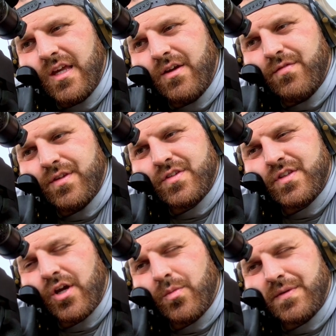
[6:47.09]
if
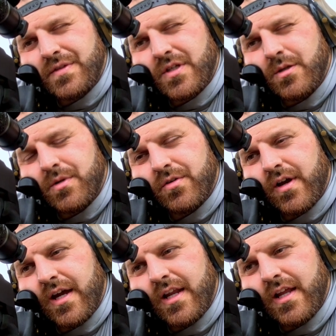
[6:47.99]
this dope is gonna be
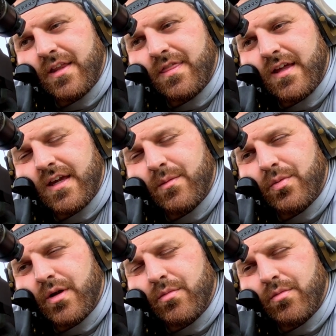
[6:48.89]
right. I think it
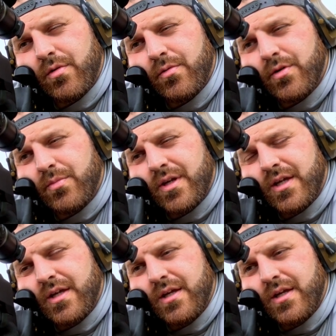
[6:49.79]
probably will be.